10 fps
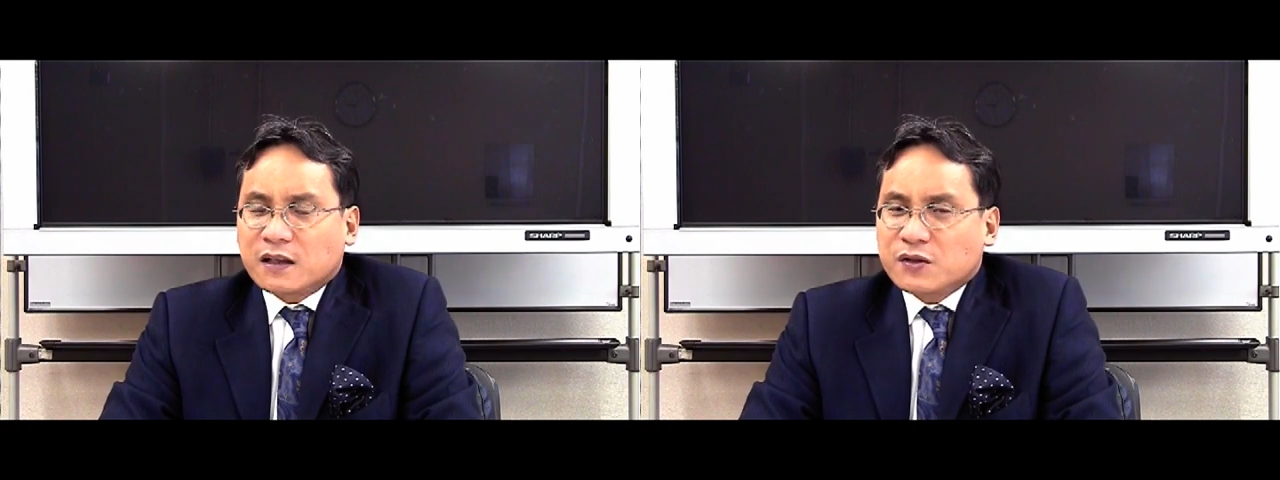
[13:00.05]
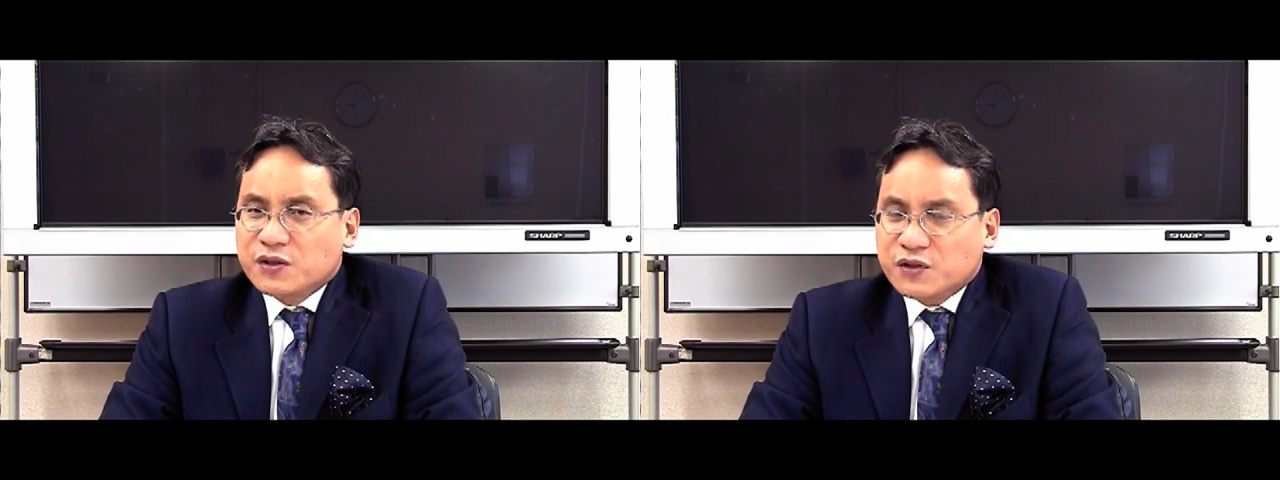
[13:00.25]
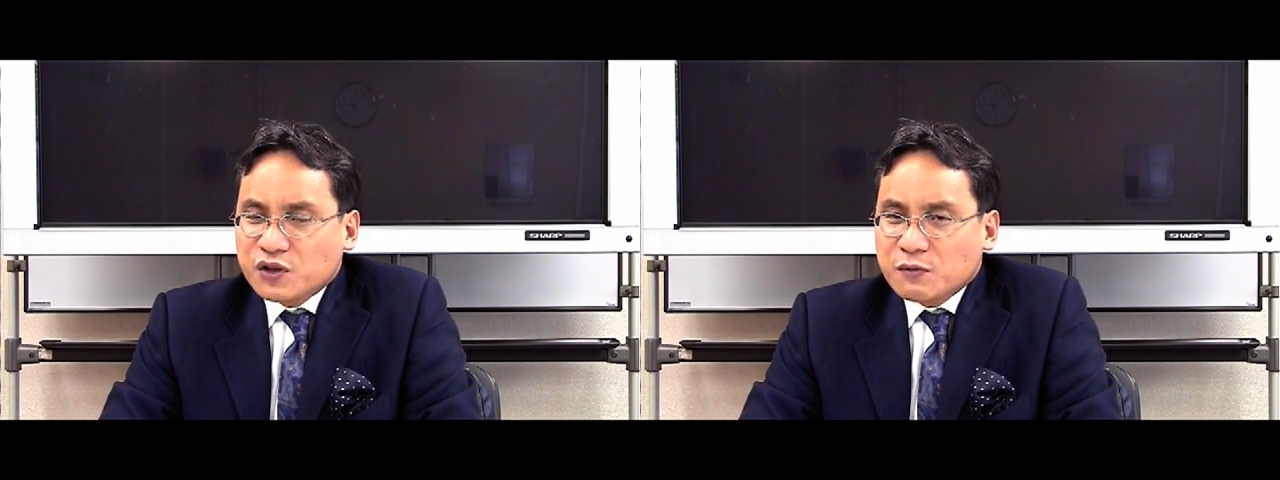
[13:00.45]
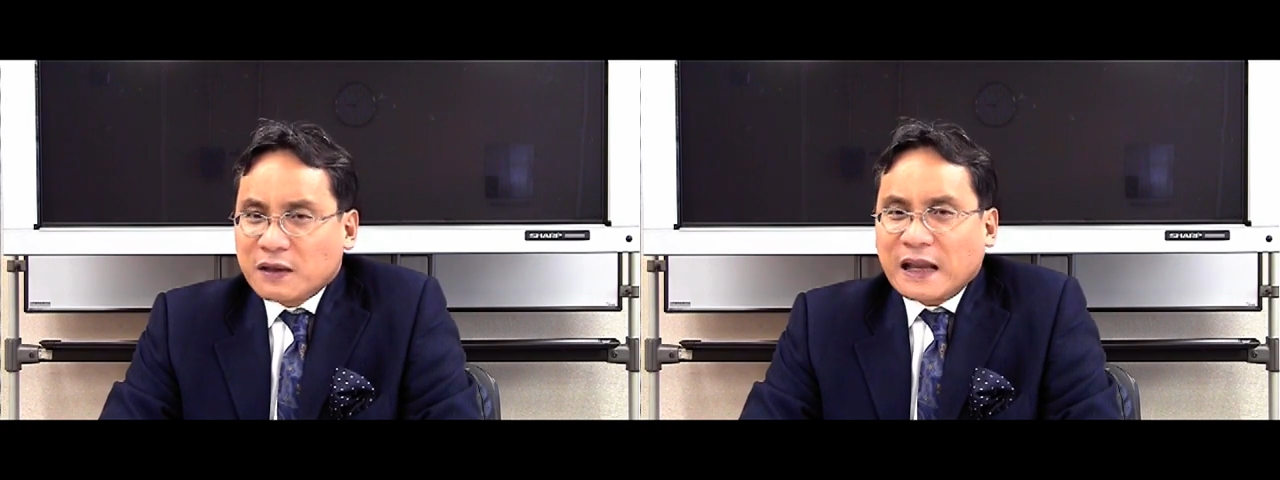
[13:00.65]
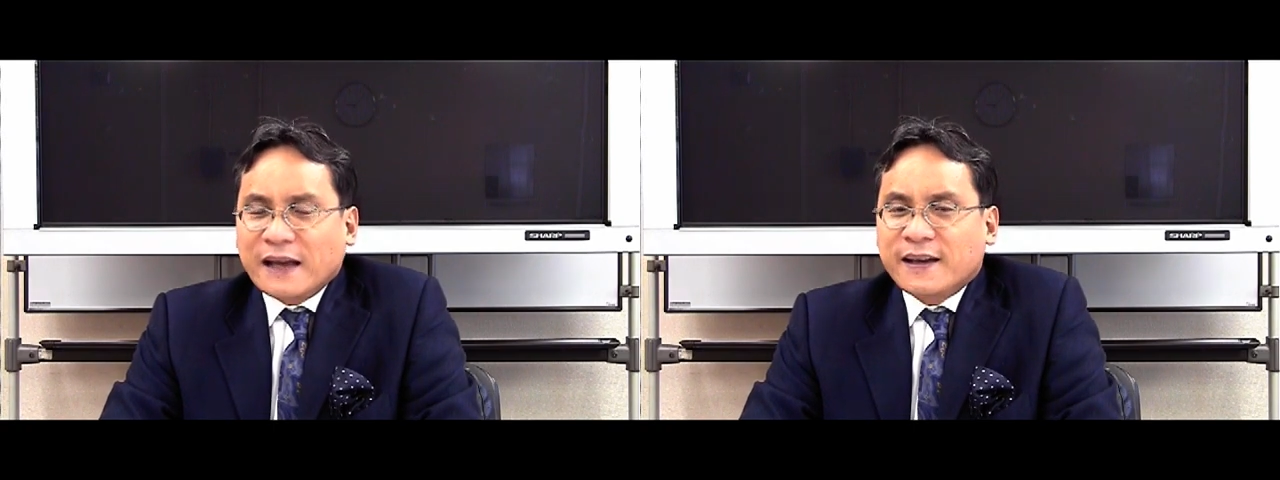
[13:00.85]
Consumer
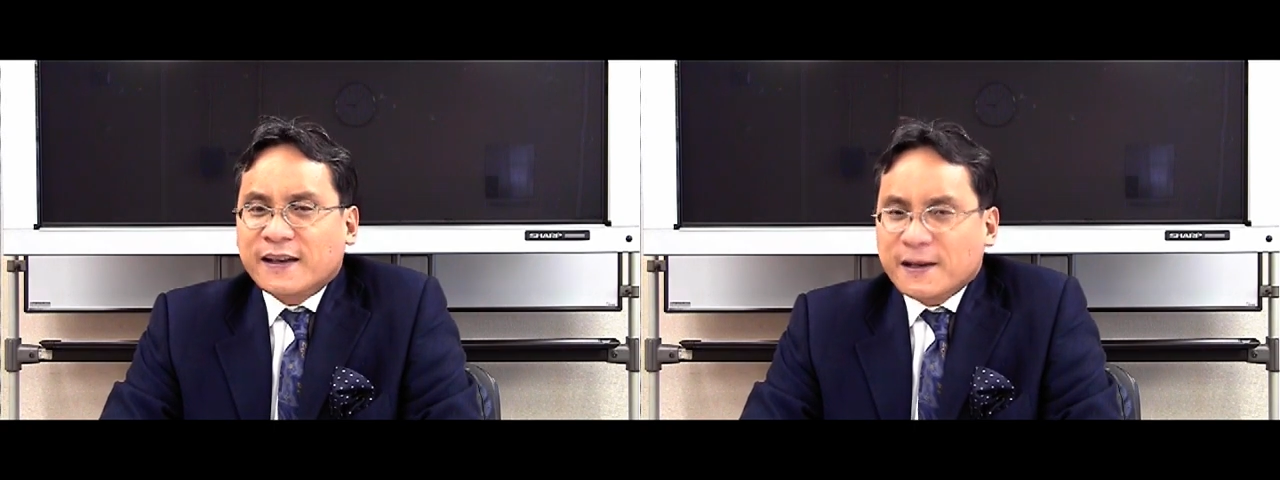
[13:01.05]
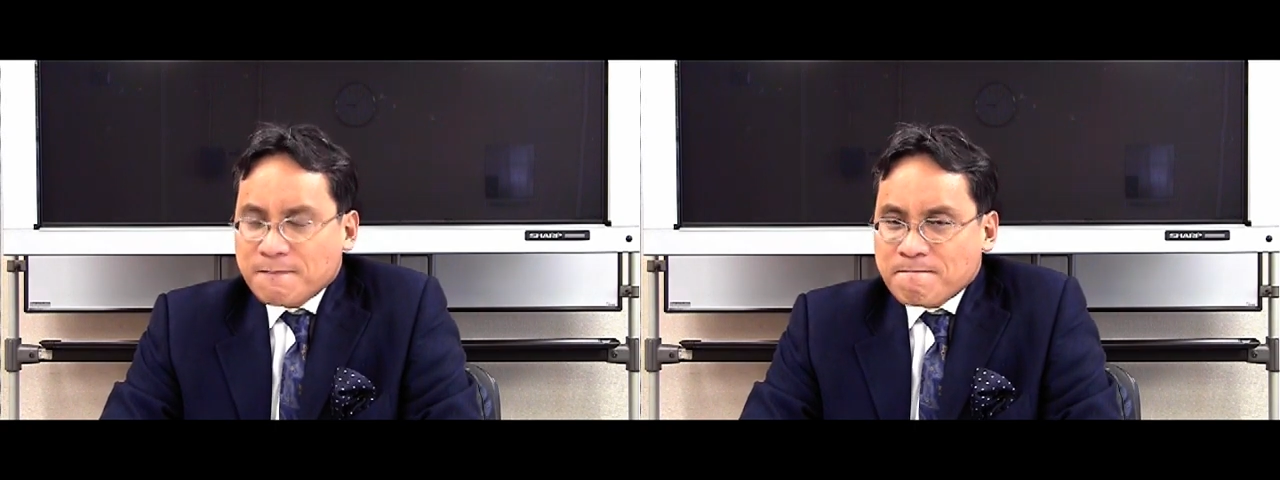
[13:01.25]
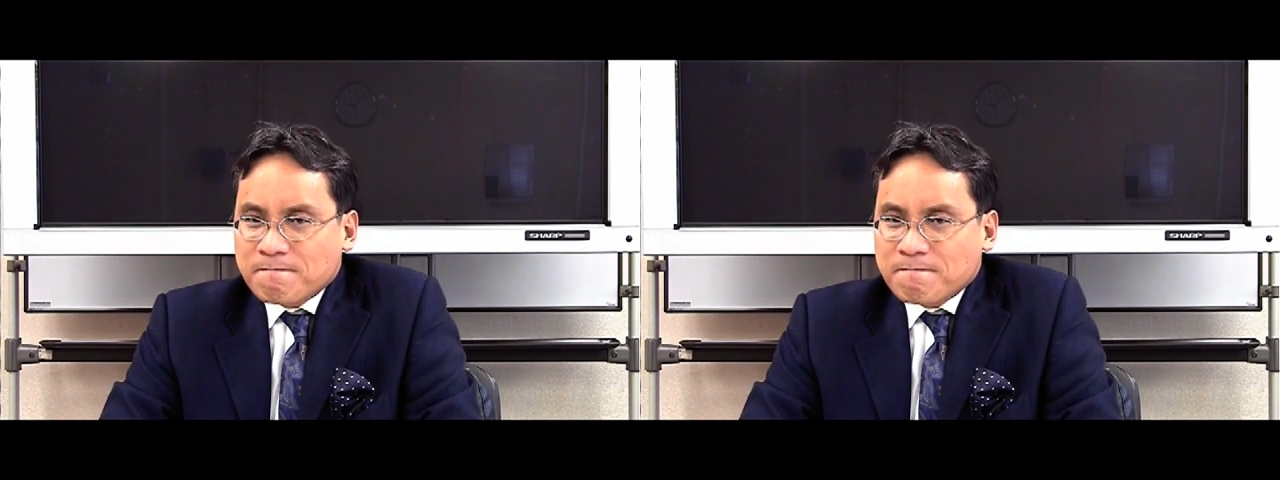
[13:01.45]
like him,